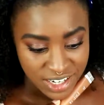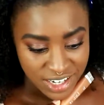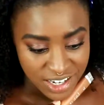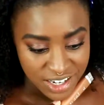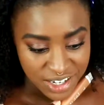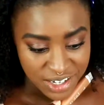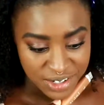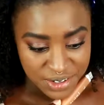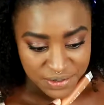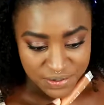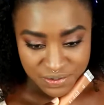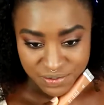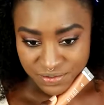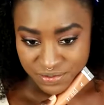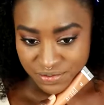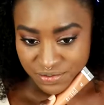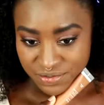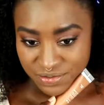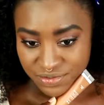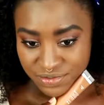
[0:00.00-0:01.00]
I
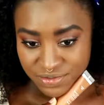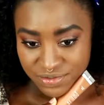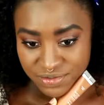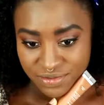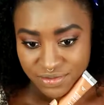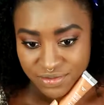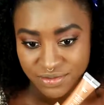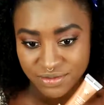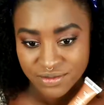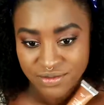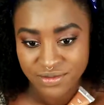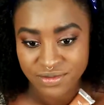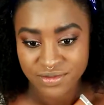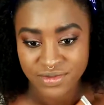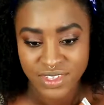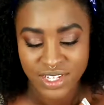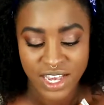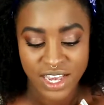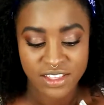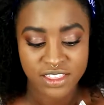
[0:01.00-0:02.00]

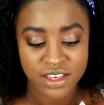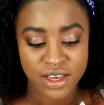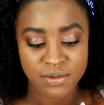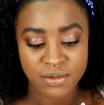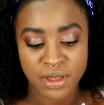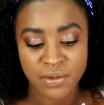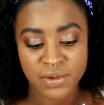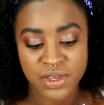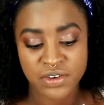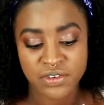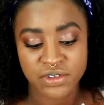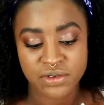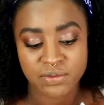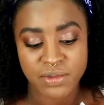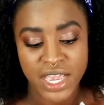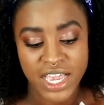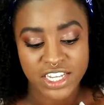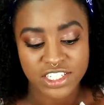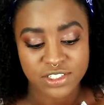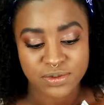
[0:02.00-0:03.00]
thought maybe it would
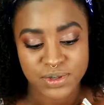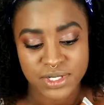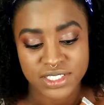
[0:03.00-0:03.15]
match,